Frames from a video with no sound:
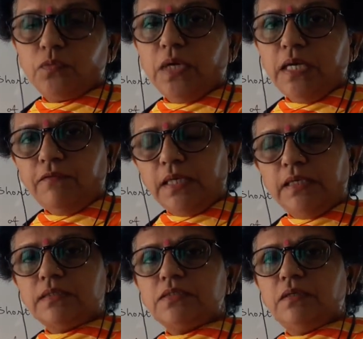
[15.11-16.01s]
Why
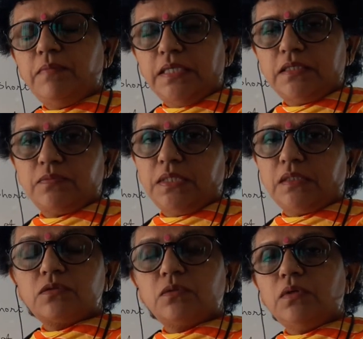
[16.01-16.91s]
financial management
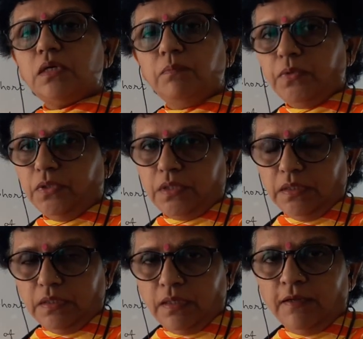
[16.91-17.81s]
is so important?